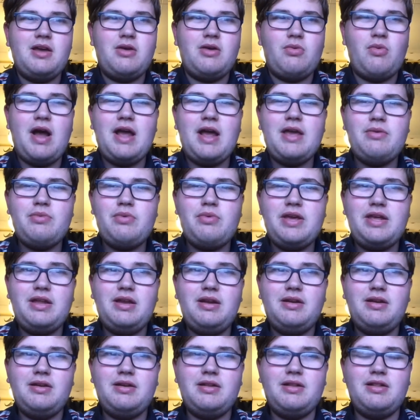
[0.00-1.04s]
Why are
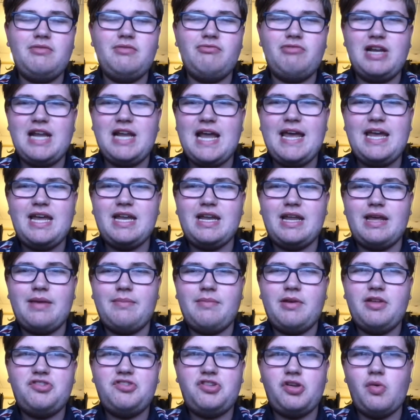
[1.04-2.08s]
we relating
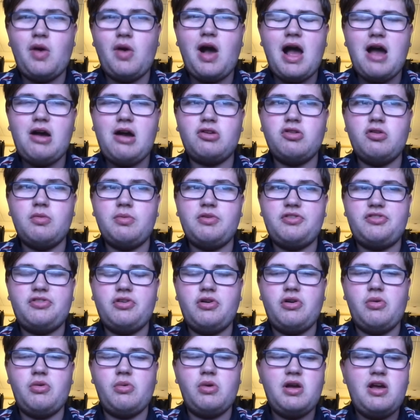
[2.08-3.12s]
him to our club at
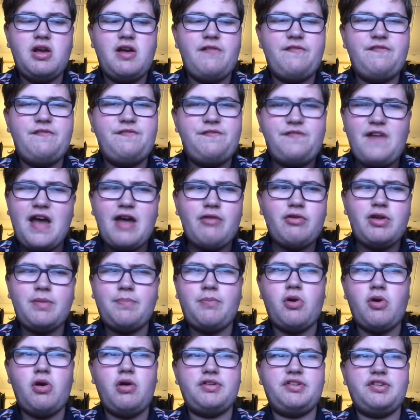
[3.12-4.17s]
all? Very
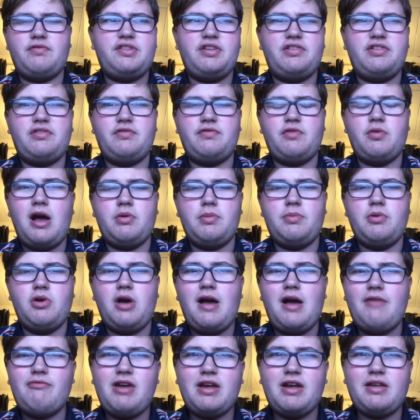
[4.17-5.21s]
poor decision from the board.
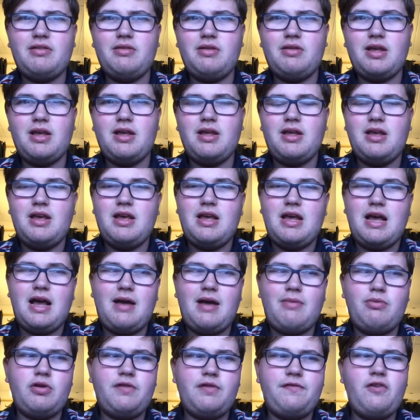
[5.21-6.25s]
I rec.
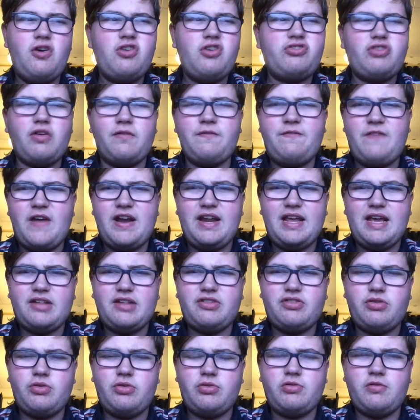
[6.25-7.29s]
I would have thought John Fenty had
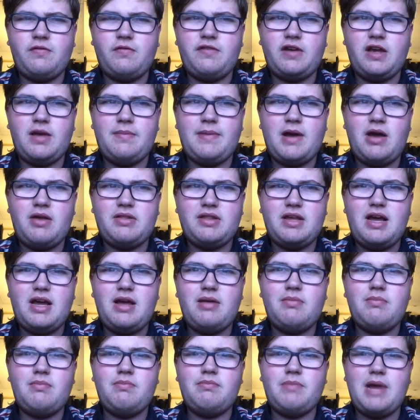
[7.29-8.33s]
to do something about
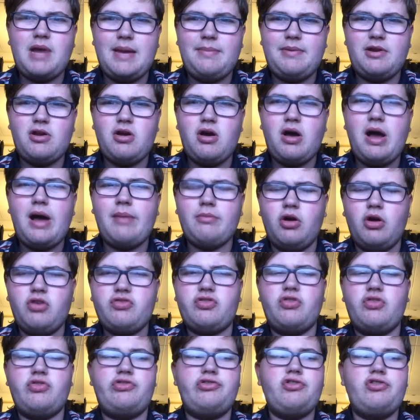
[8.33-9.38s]
that. Maybe not. I'm not
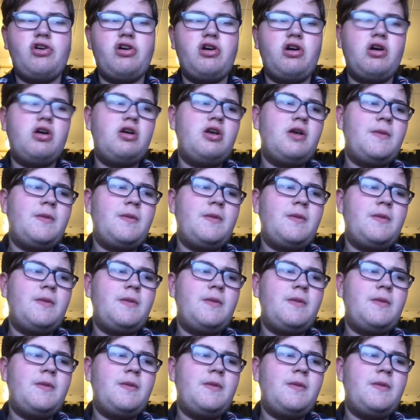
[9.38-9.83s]
too sure.